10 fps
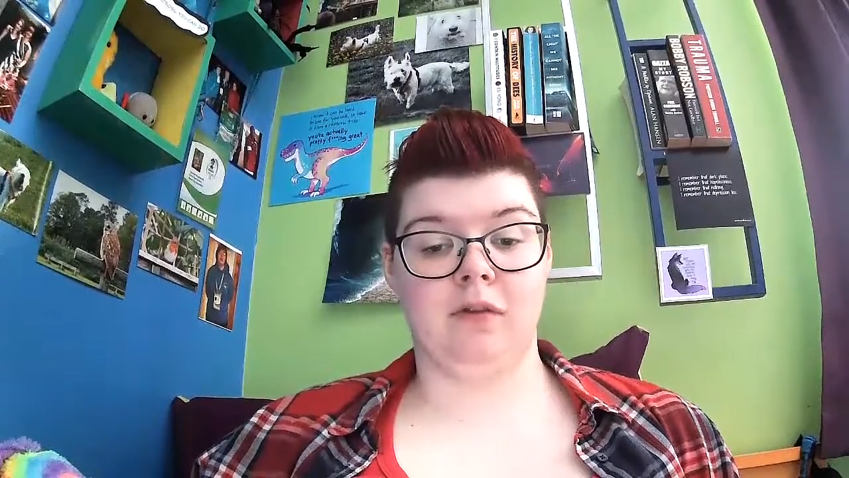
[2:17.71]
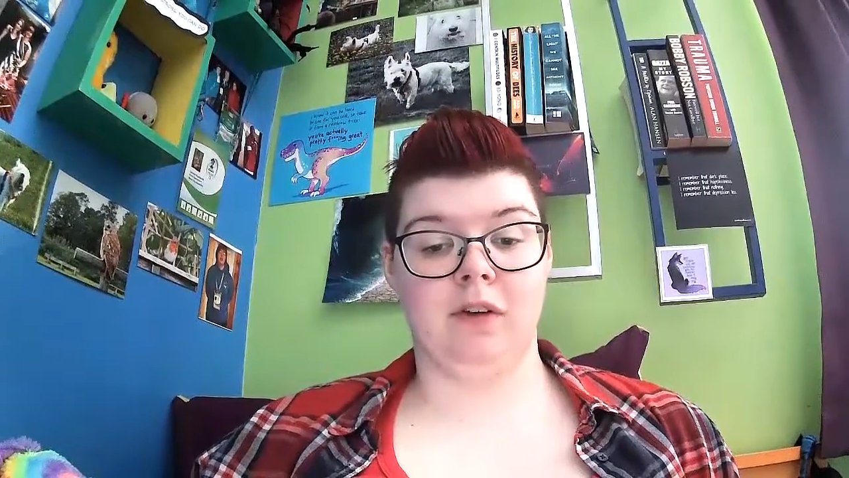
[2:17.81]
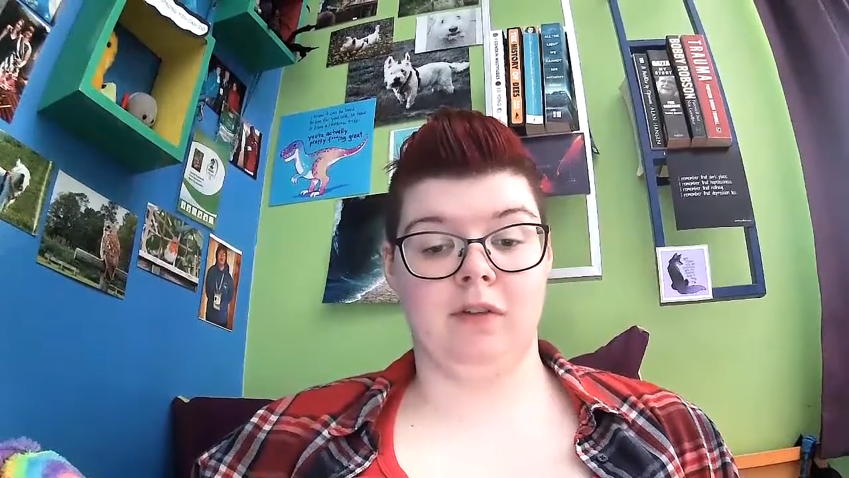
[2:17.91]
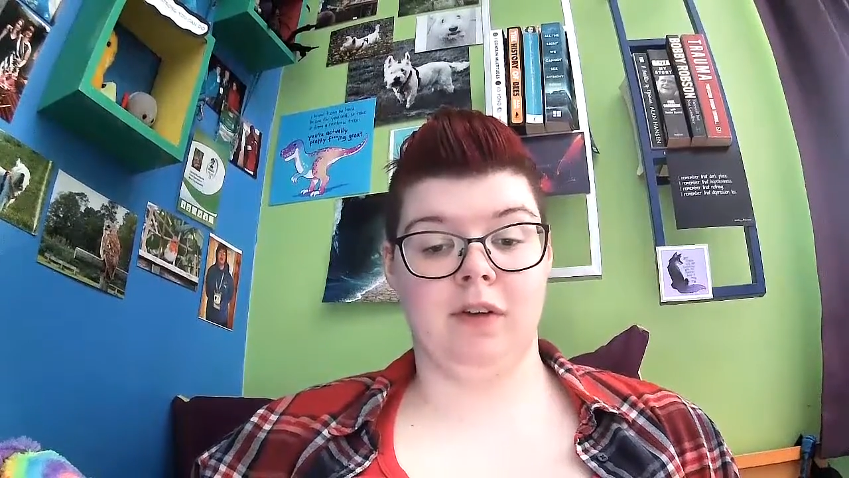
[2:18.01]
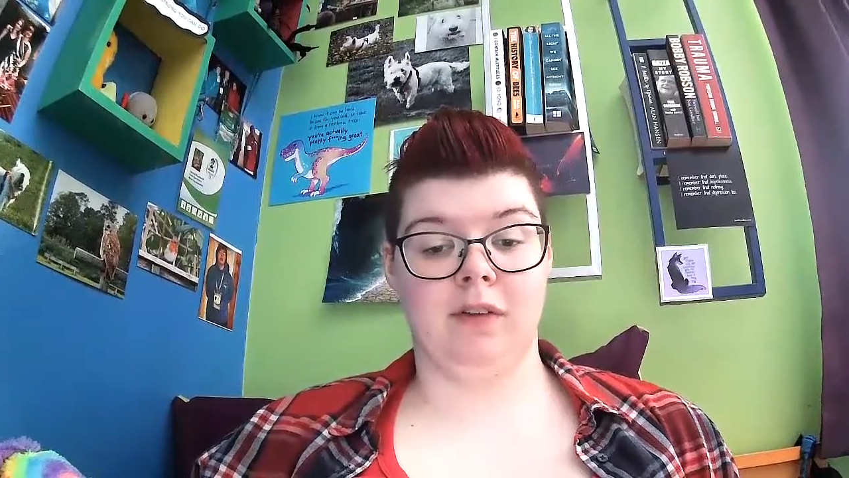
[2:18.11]

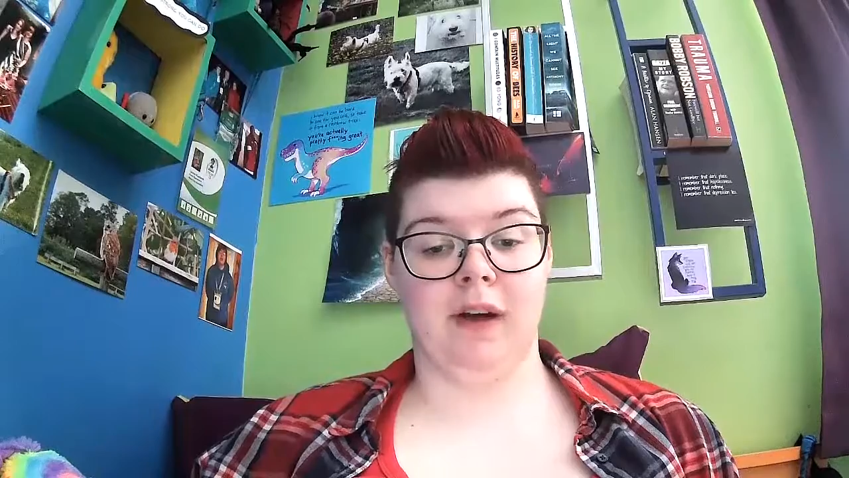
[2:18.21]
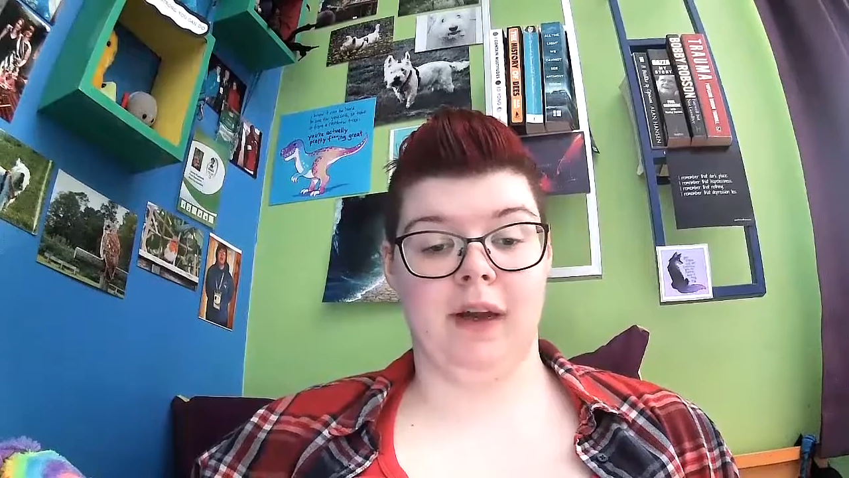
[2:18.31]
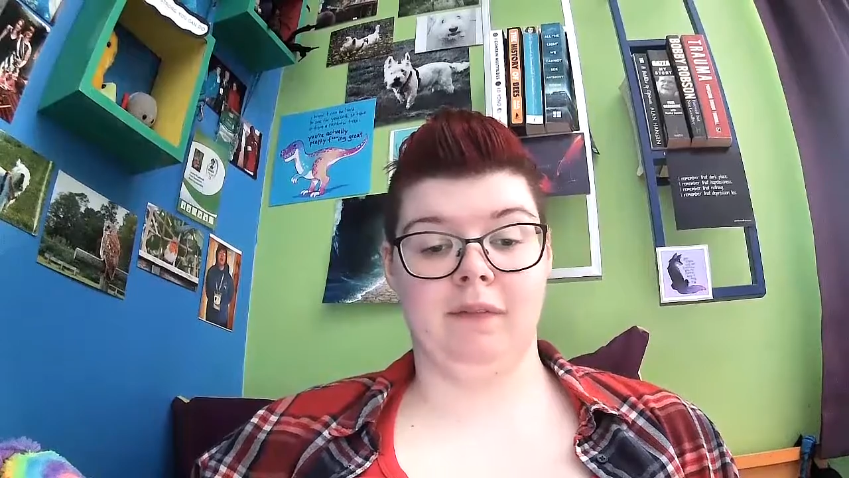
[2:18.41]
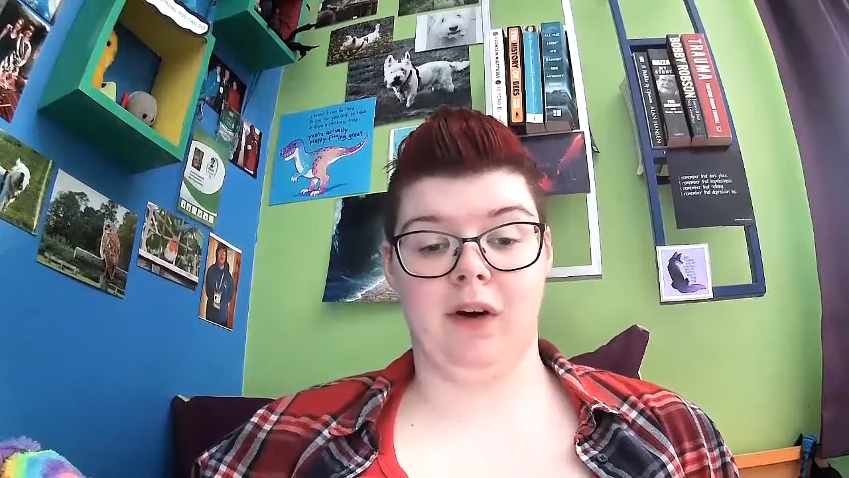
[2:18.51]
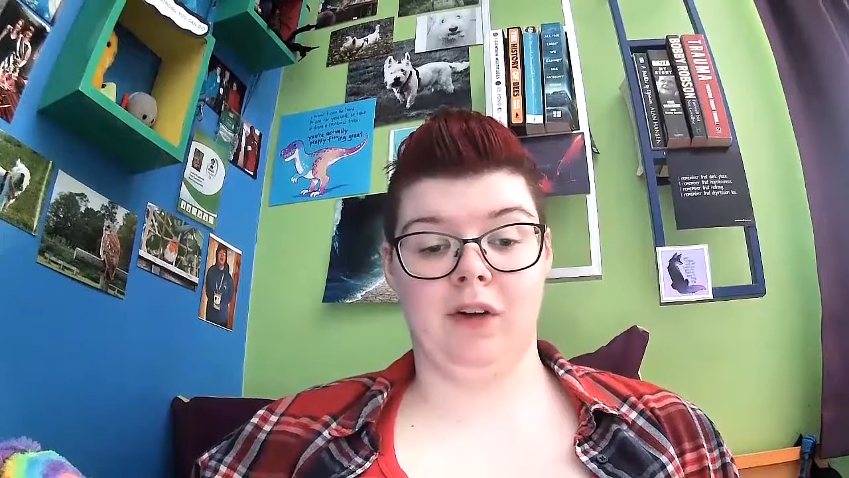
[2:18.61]
for fear of like
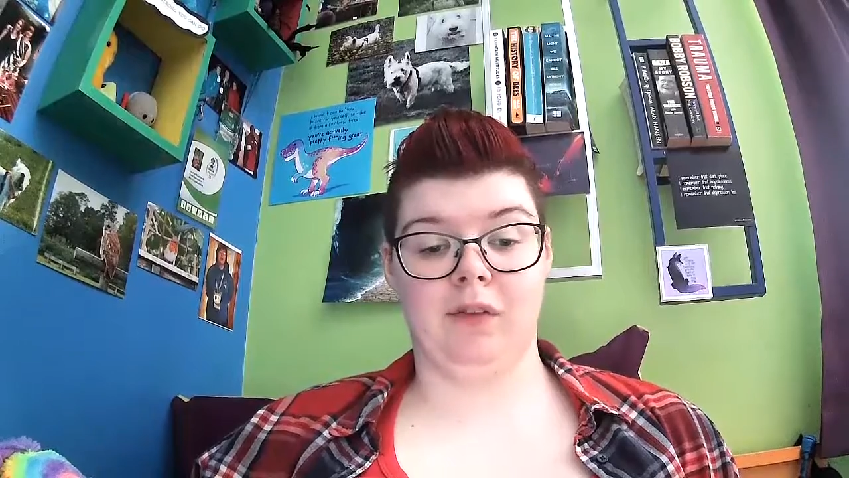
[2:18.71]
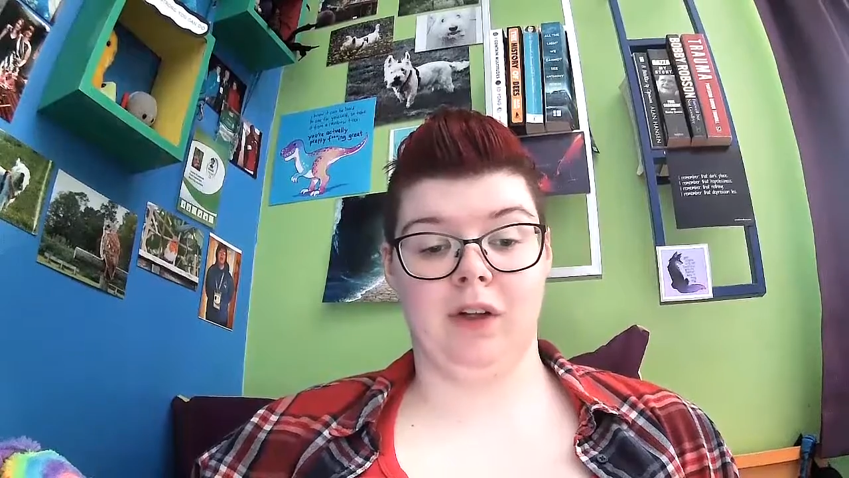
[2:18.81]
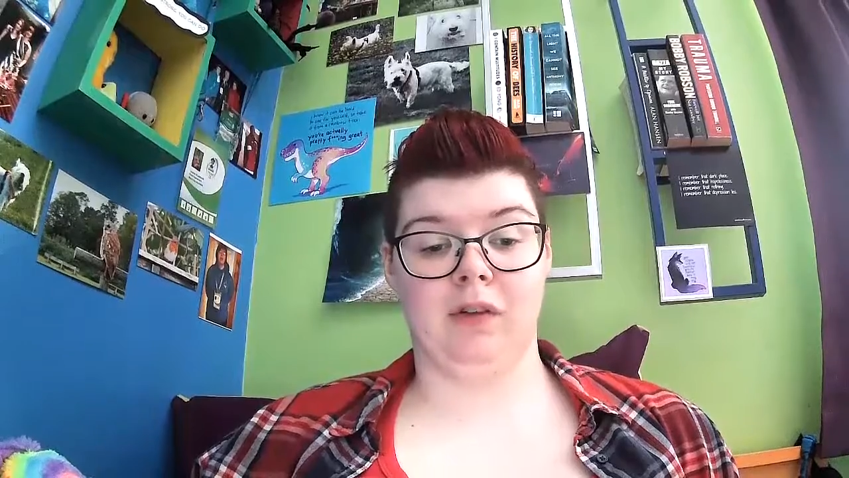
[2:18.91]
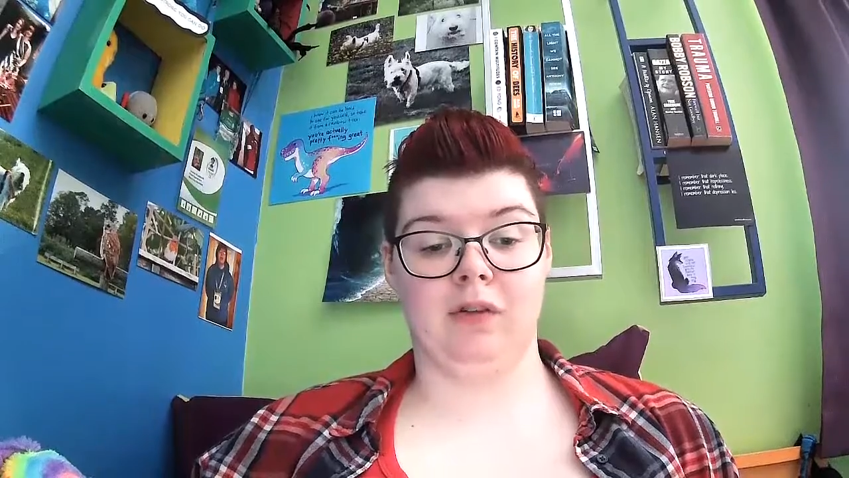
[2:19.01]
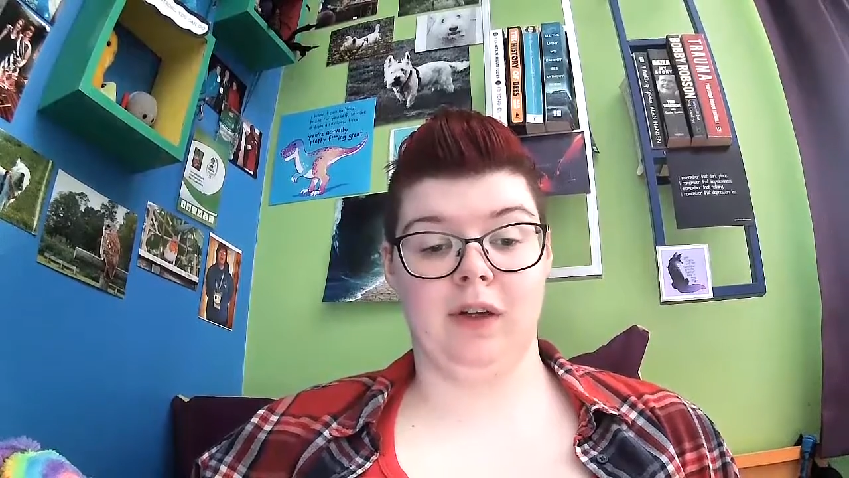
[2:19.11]
embarrassing himself,